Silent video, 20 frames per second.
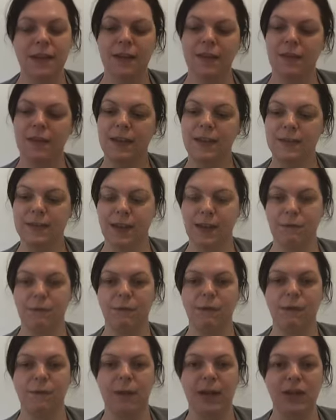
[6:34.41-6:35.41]
this
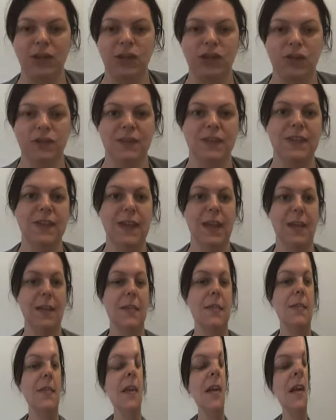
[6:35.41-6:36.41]
information
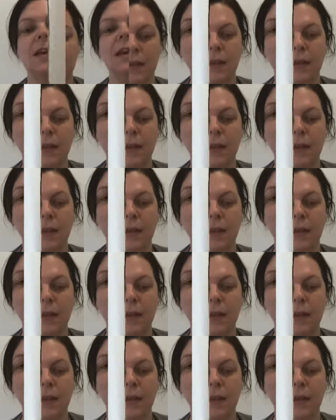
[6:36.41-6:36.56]
sits.